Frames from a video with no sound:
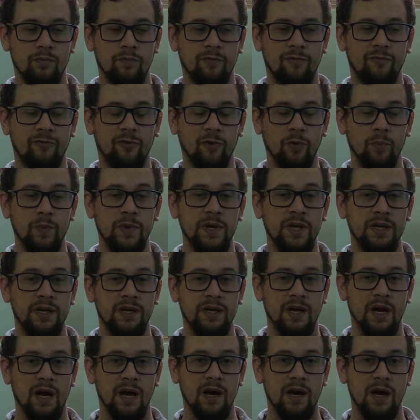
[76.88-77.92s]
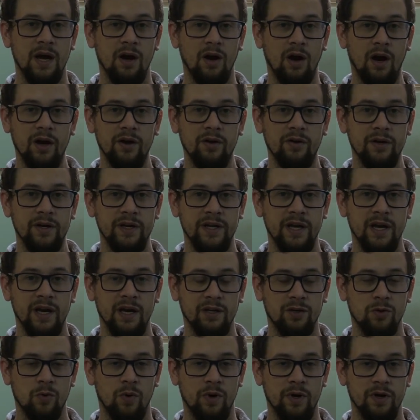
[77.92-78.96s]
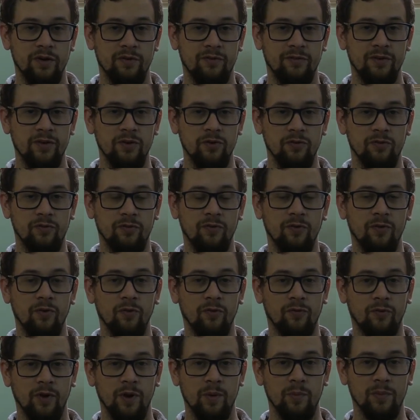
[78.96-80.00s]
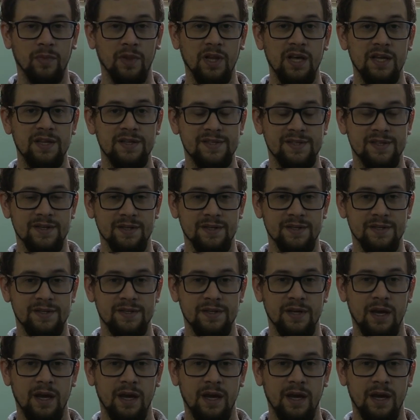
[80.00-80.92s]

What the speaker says: for me, I already had quite a few full frame lenses,